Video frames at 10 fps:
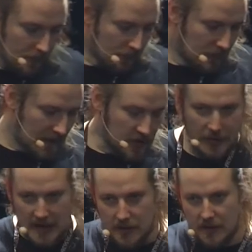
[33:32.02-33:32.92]
So
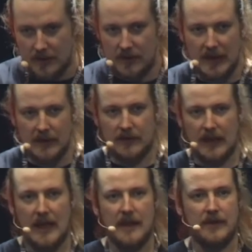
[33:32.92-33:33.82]
they
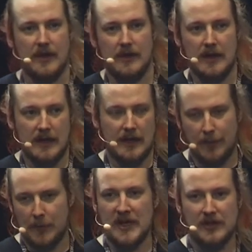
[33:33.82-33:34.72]
had the
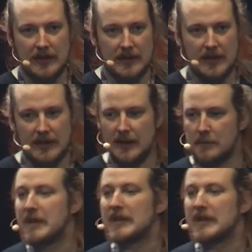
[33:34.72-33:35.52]
information in a picture